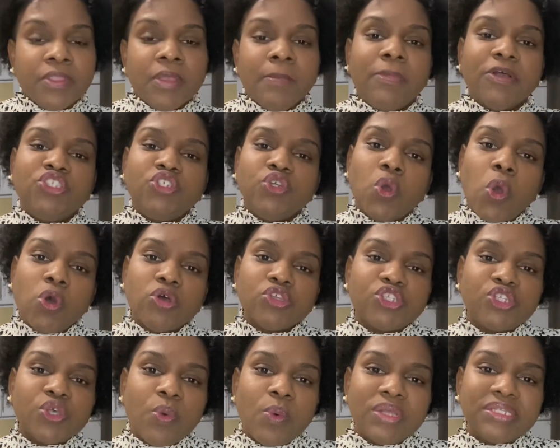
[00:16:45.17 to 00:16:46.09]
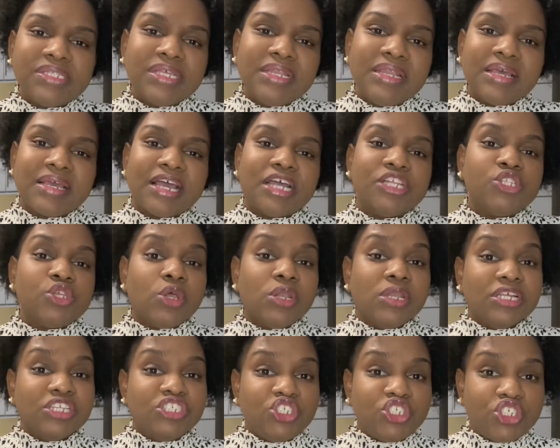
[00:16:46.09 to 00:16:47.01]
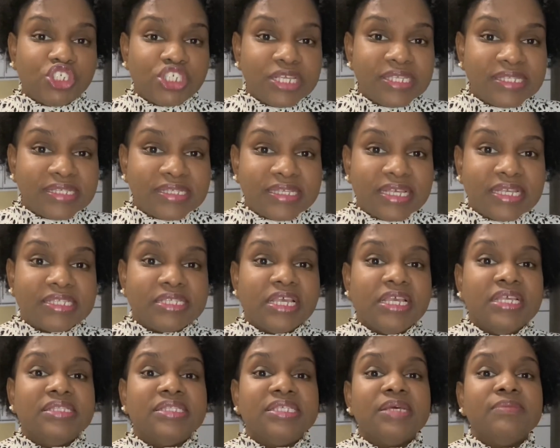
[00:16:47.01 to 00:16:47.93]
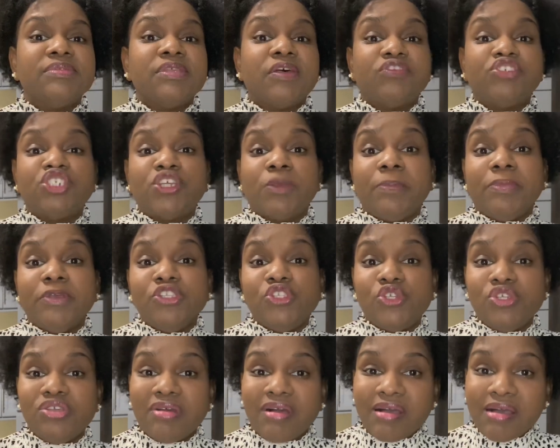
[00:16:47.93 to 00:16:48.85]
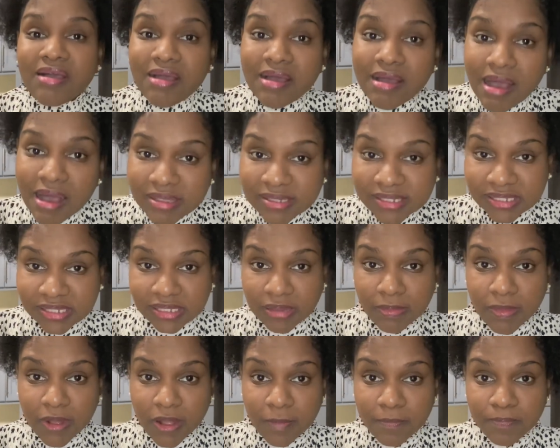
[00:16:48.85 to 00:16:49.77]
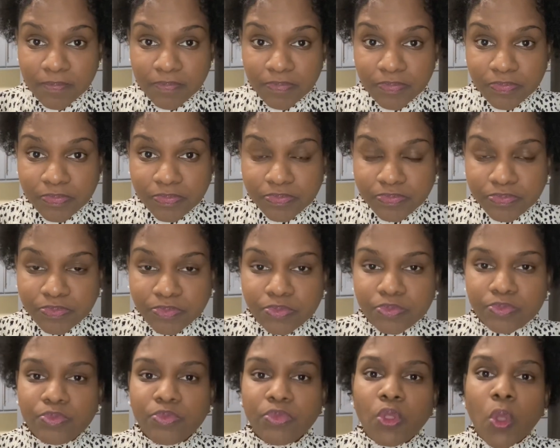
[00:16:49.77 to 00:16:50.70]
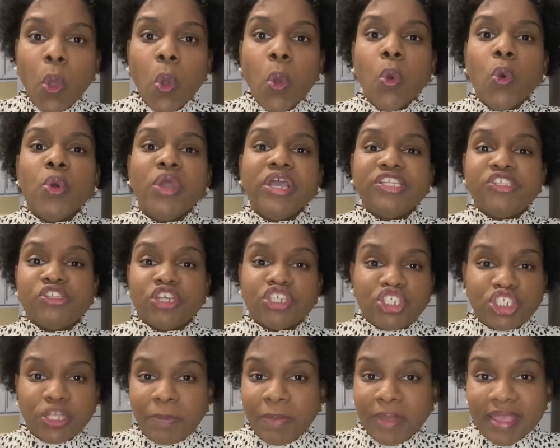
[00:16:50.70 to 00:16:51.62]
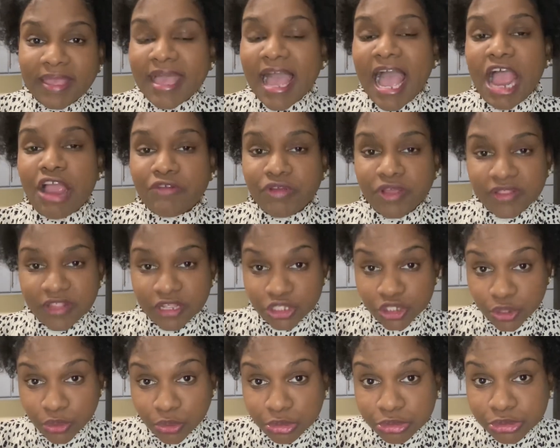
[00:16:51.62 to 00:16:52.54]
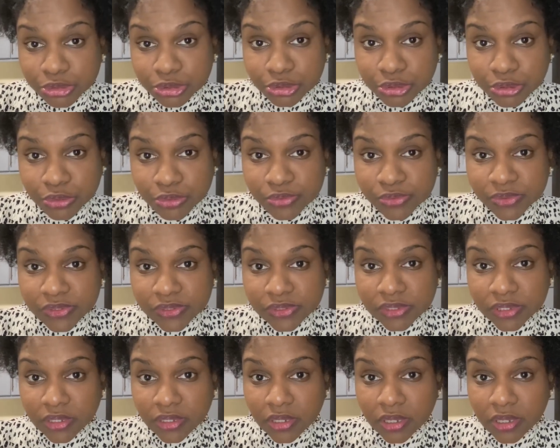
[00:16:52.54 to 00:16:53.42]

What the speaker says: but you also want to look at your logistics in terms of shipping to your customer. Who is your shipping carrier that you're going to use?